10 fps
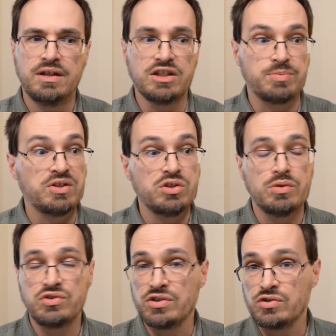especially when
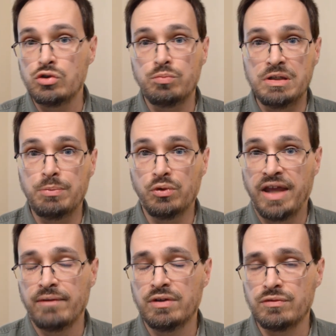it's just two people and they
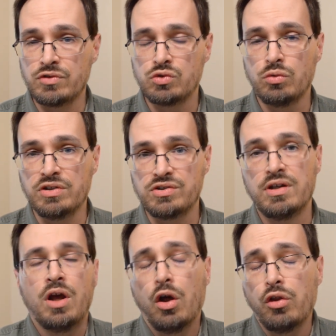have different stories.
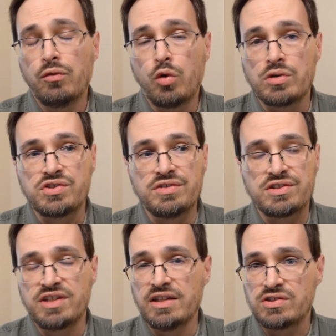Although, of course, in
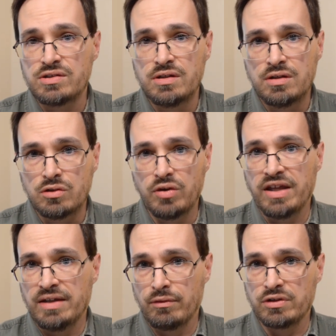this case,
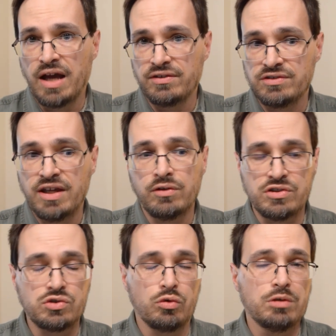Grant never got to tell his
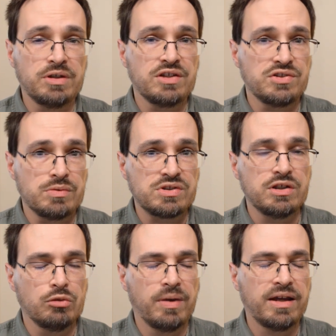story because he was
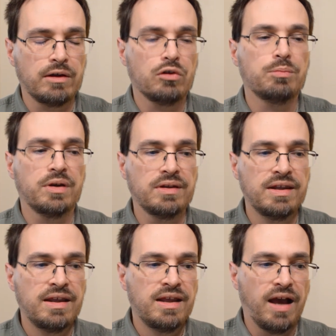killed by Harold, but
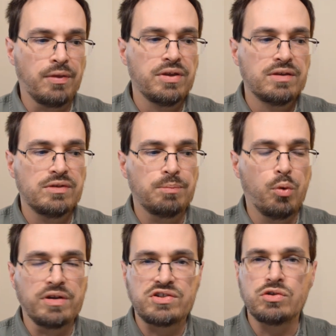I think the
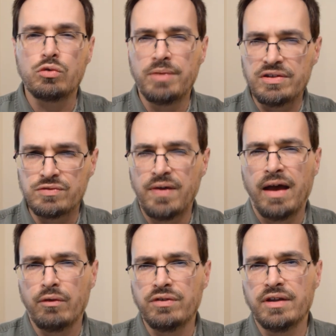point still remains
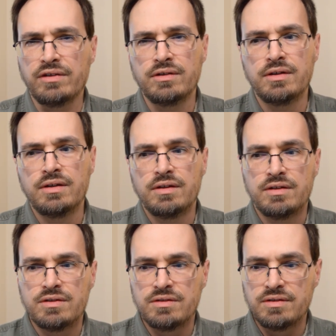valid that
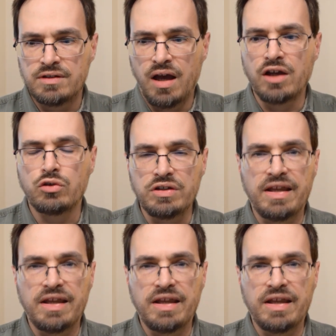concrete